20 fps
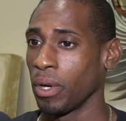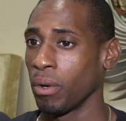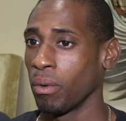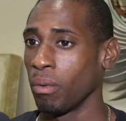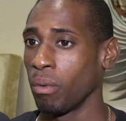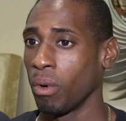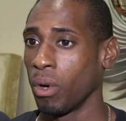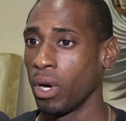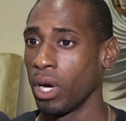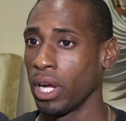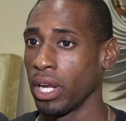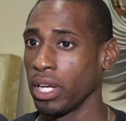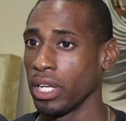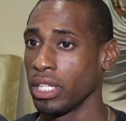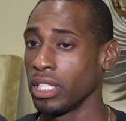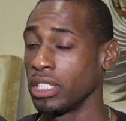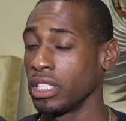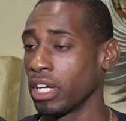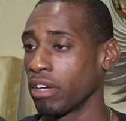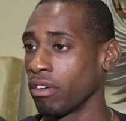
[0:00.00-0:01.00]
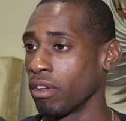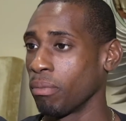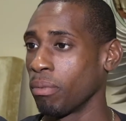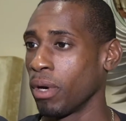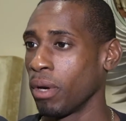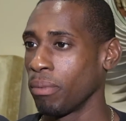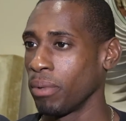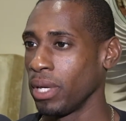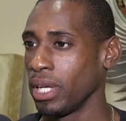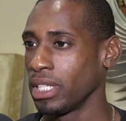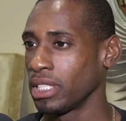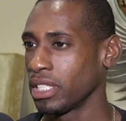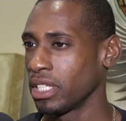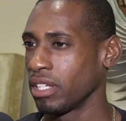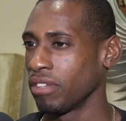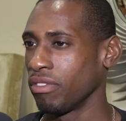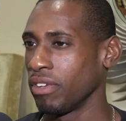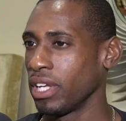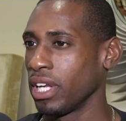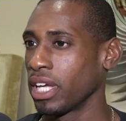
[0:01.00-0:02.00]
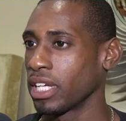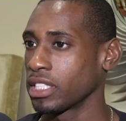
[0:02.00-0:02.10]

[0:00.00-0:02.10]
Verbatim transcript: don't want the general population to feel